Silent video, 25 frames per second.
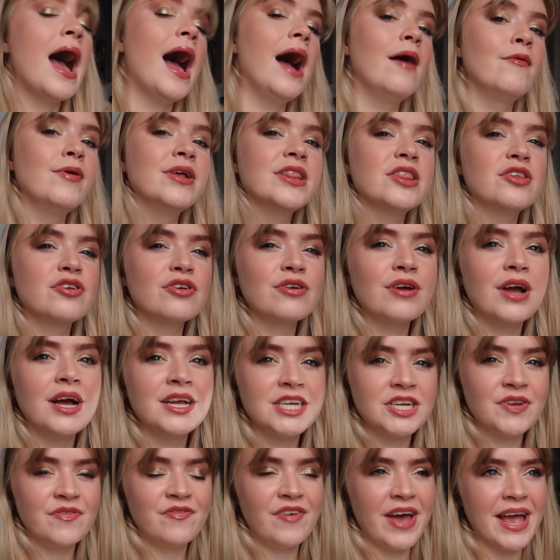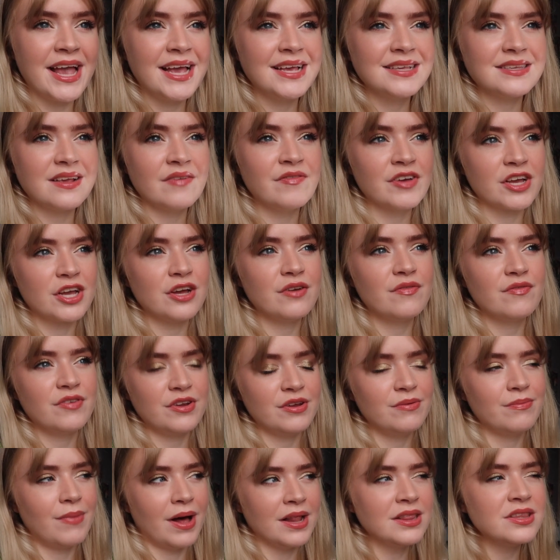I went through a phase of a good
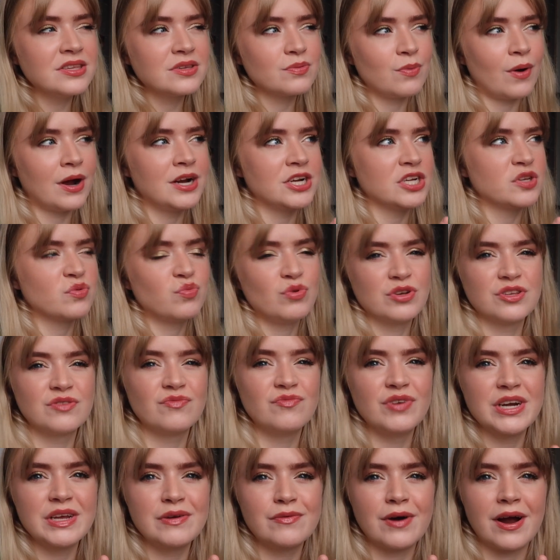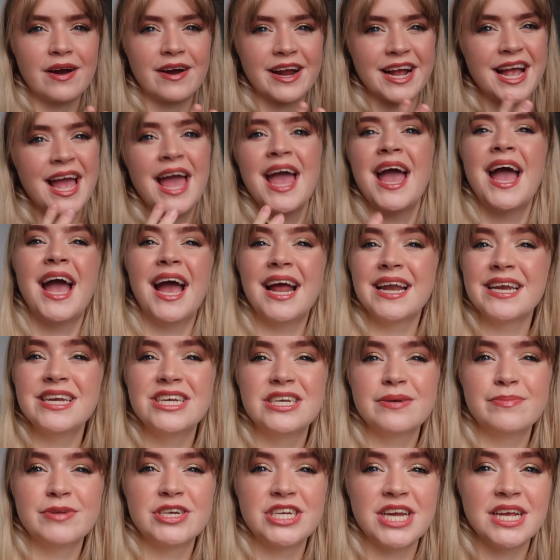few months where I just wasn't really wearing any
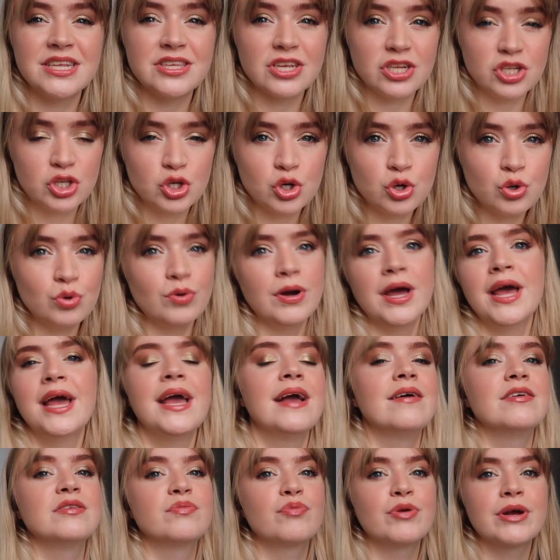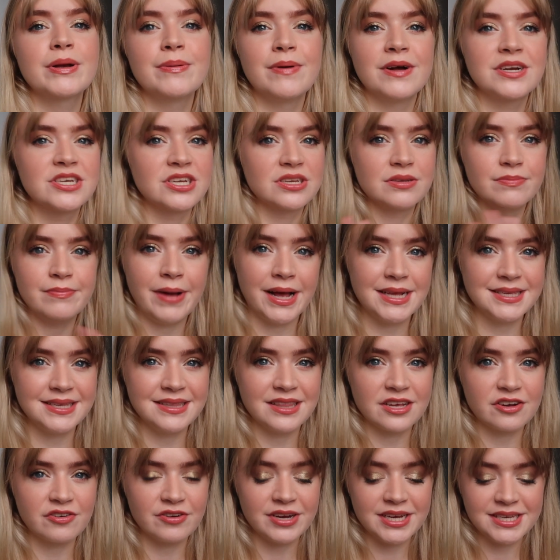shimmer shades at all. It was pretty much just mattes in
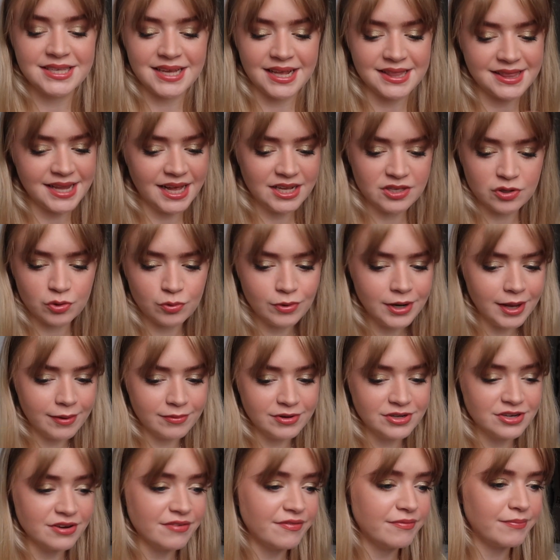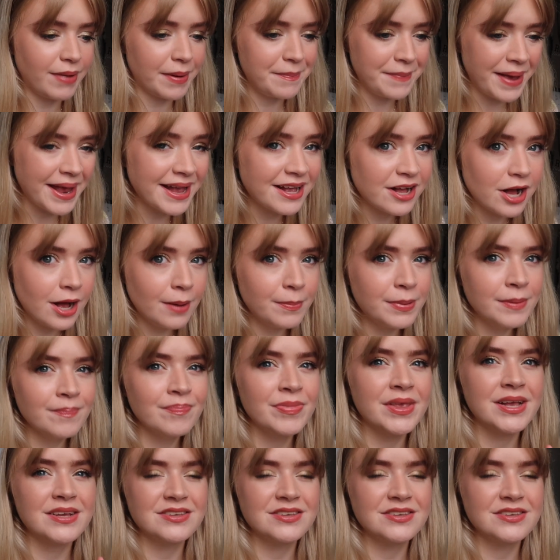the crease, and that's all I would do for my makeup.